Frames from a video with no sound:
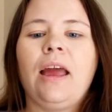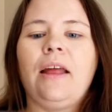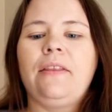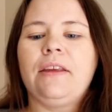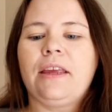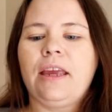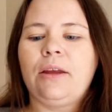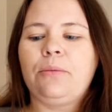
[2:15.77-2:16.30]

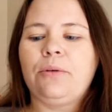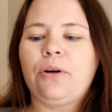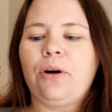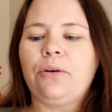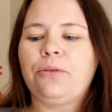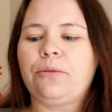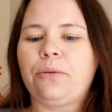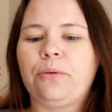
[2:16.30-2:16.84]
And the kid will
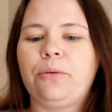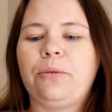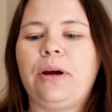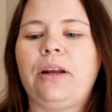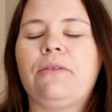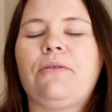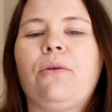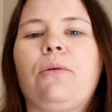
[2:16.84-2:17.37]
go through
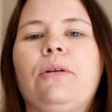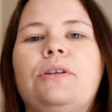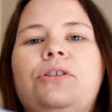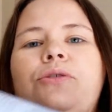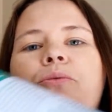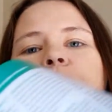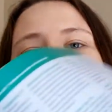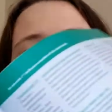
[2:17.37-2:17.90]
and, of
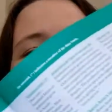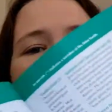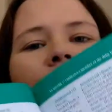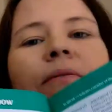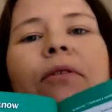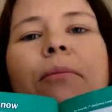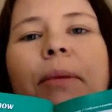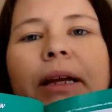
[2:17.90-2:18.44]
course, read
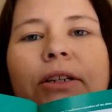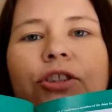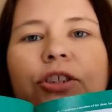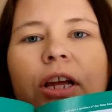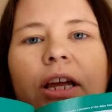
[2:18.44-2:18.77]
information.